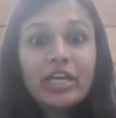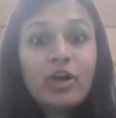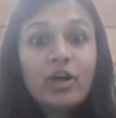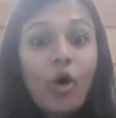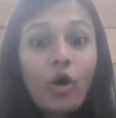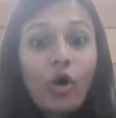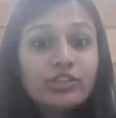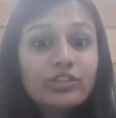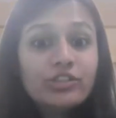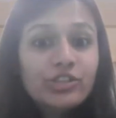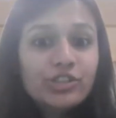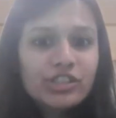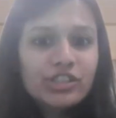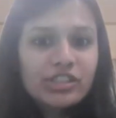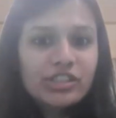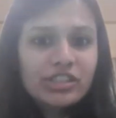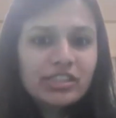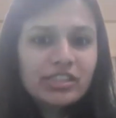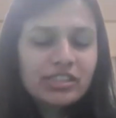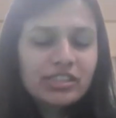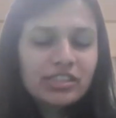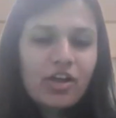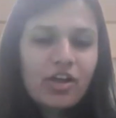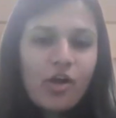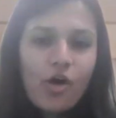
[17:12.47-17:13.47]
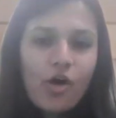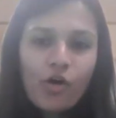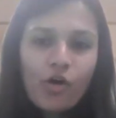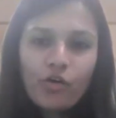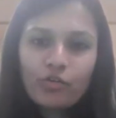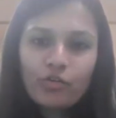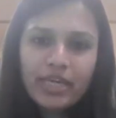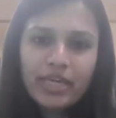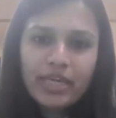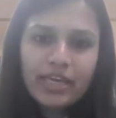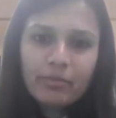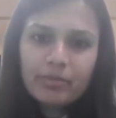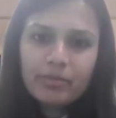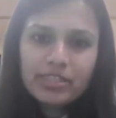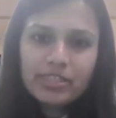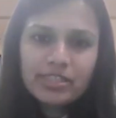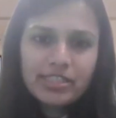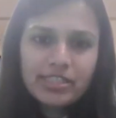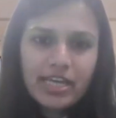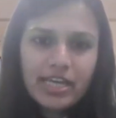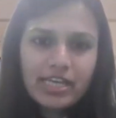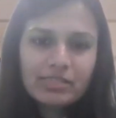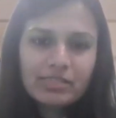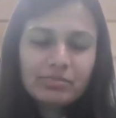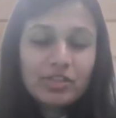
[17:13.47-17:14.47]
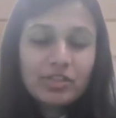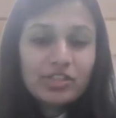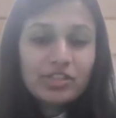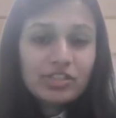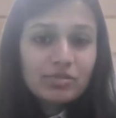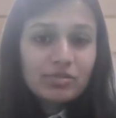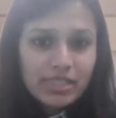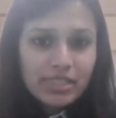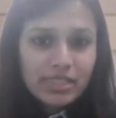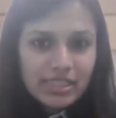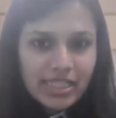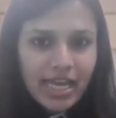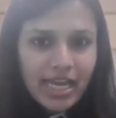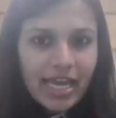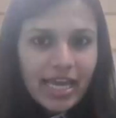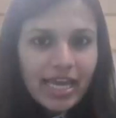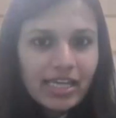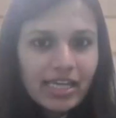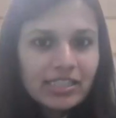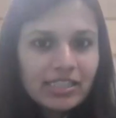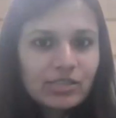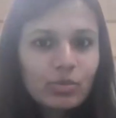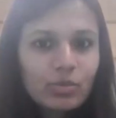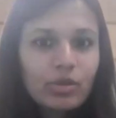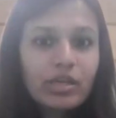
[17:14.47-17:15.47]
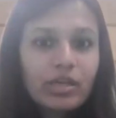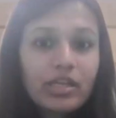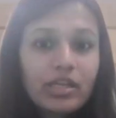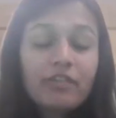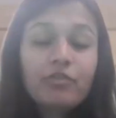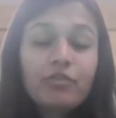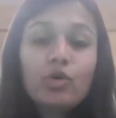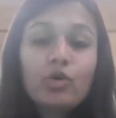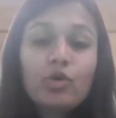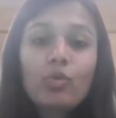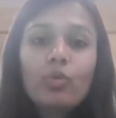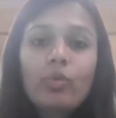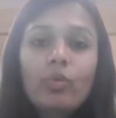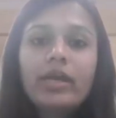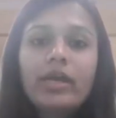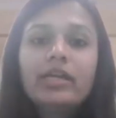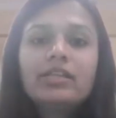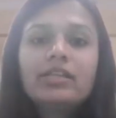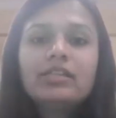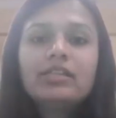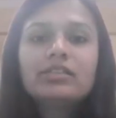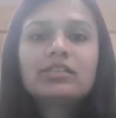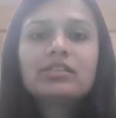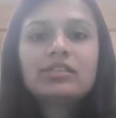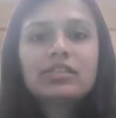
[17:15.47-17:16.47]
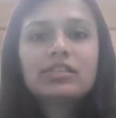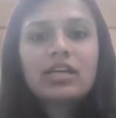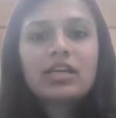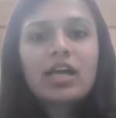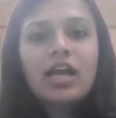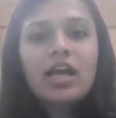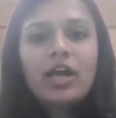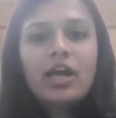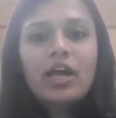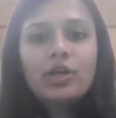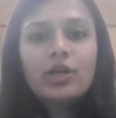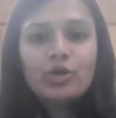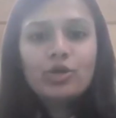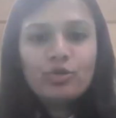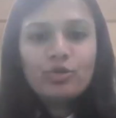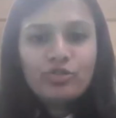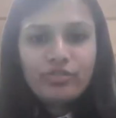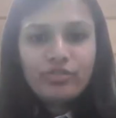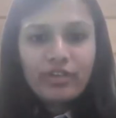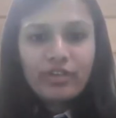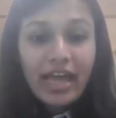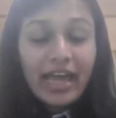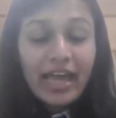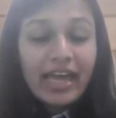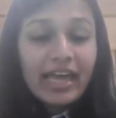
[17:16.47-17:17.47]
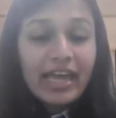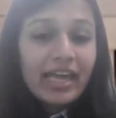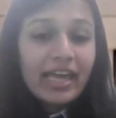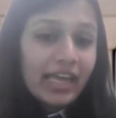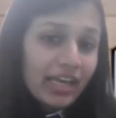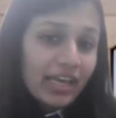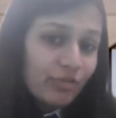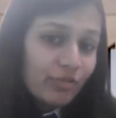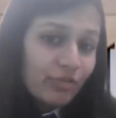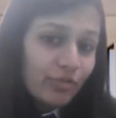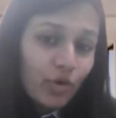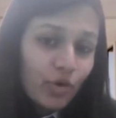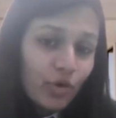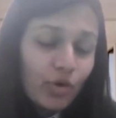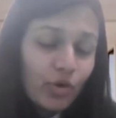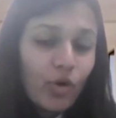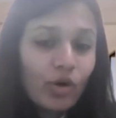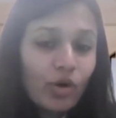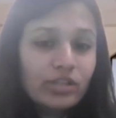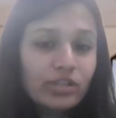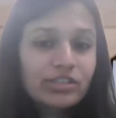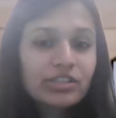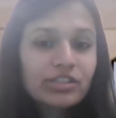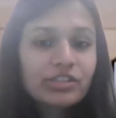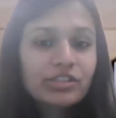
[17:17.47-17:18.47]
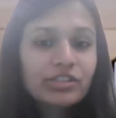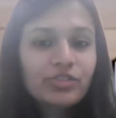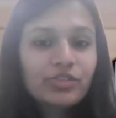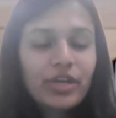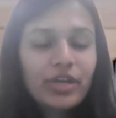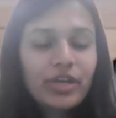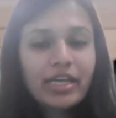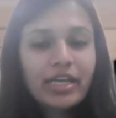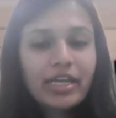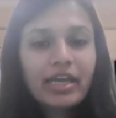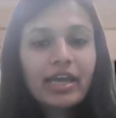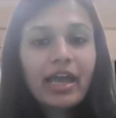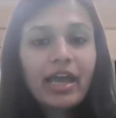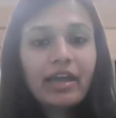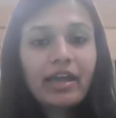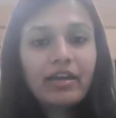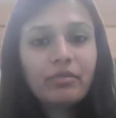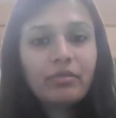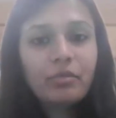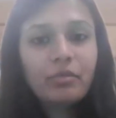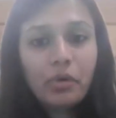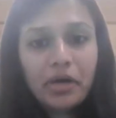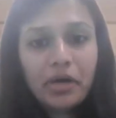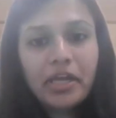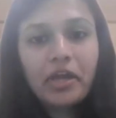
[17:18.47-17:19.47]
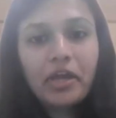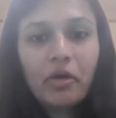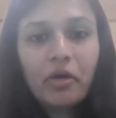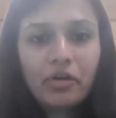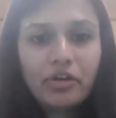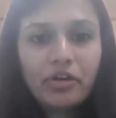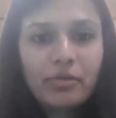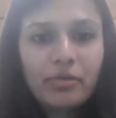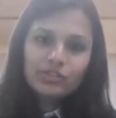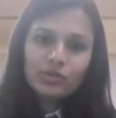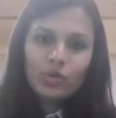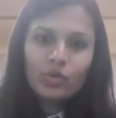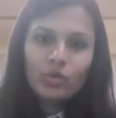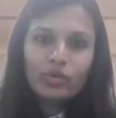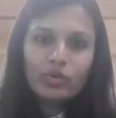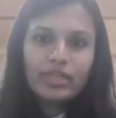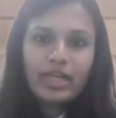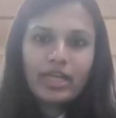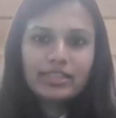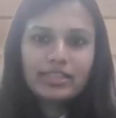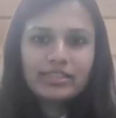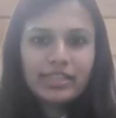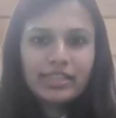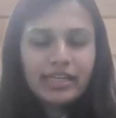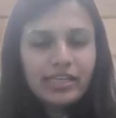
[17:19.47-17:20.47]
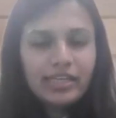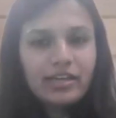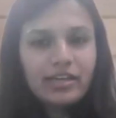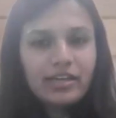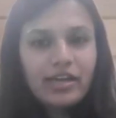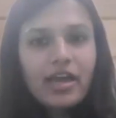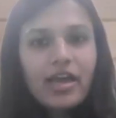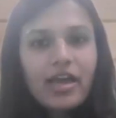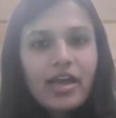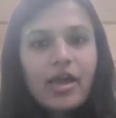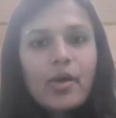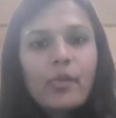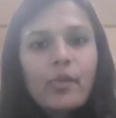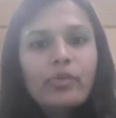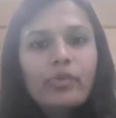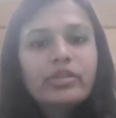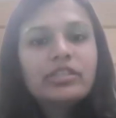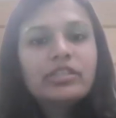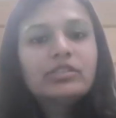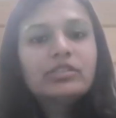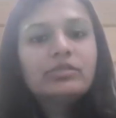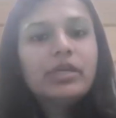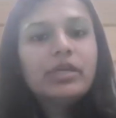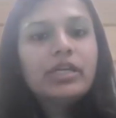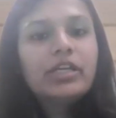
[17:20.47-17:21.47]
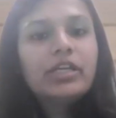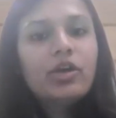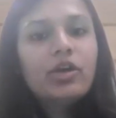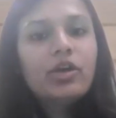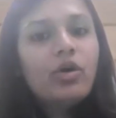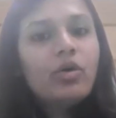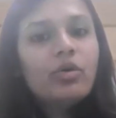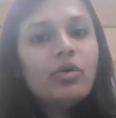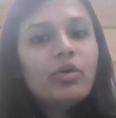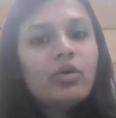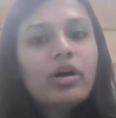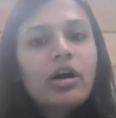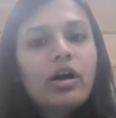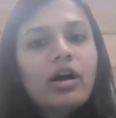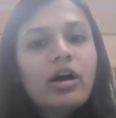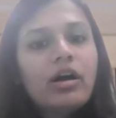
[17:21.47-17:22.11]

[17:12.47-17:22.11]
conscious of making mistakes, because mistakes will give you wings to fly if you're concentrating and working on. So that's it with this video.